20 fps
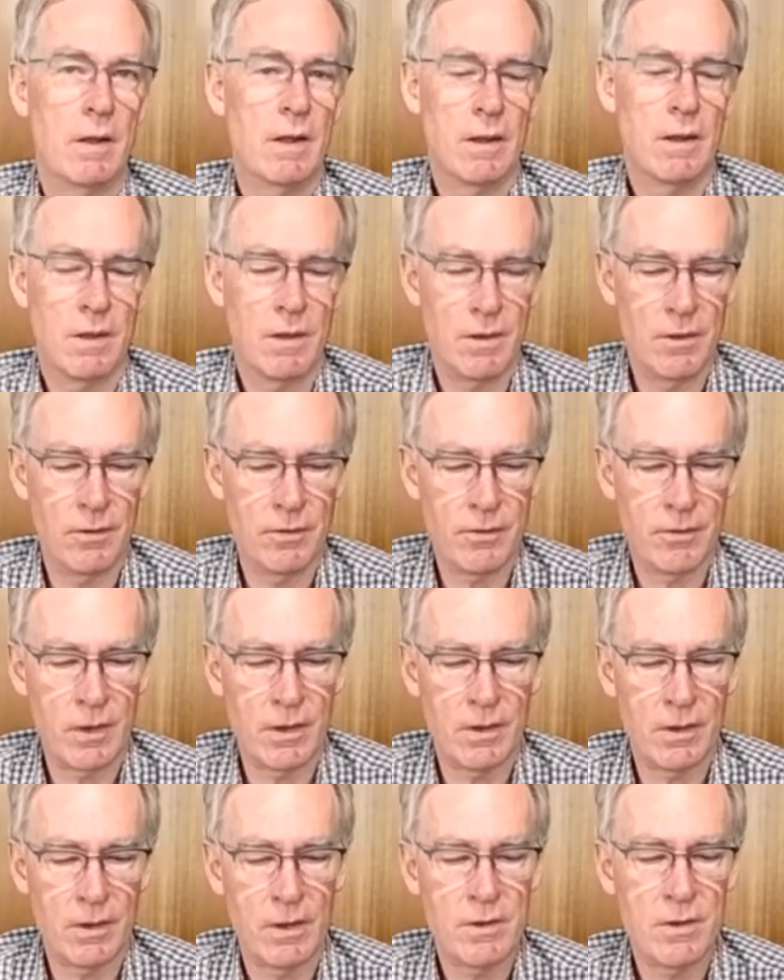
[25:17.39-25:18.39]
in the
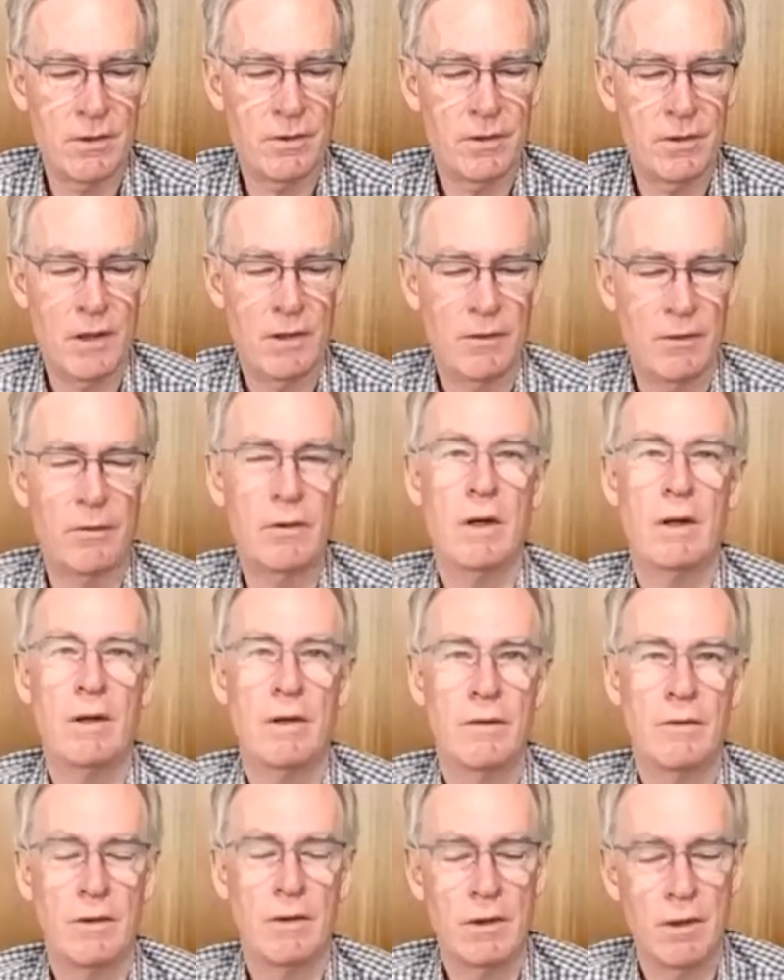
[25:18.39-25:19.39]
district, just outside the
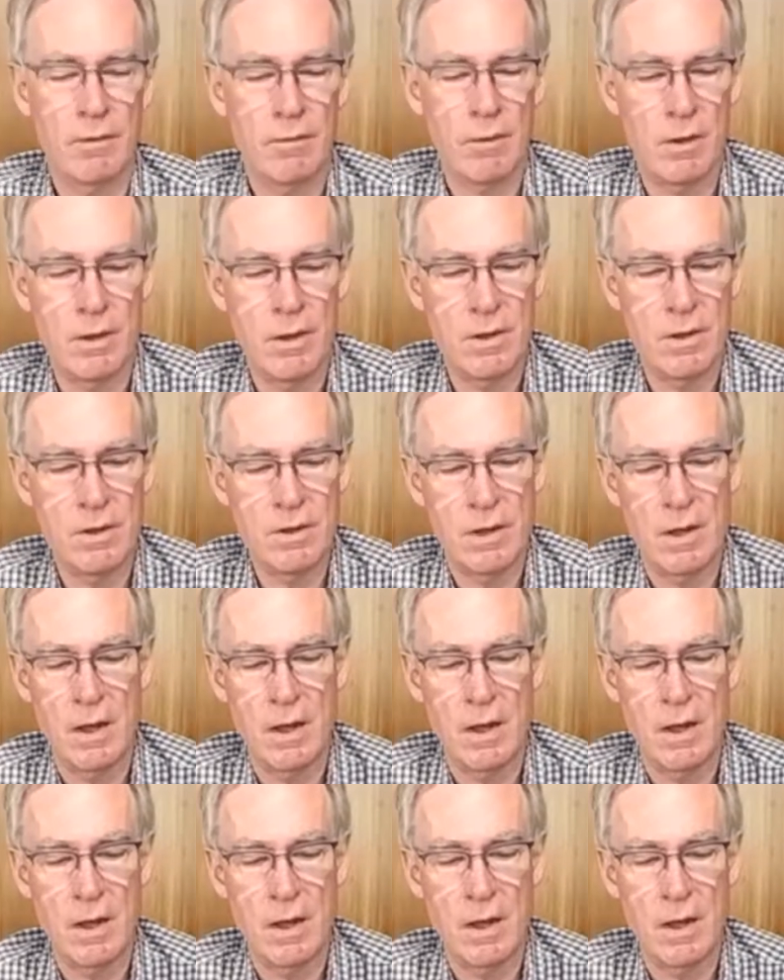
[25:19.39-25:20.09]
city of Orange.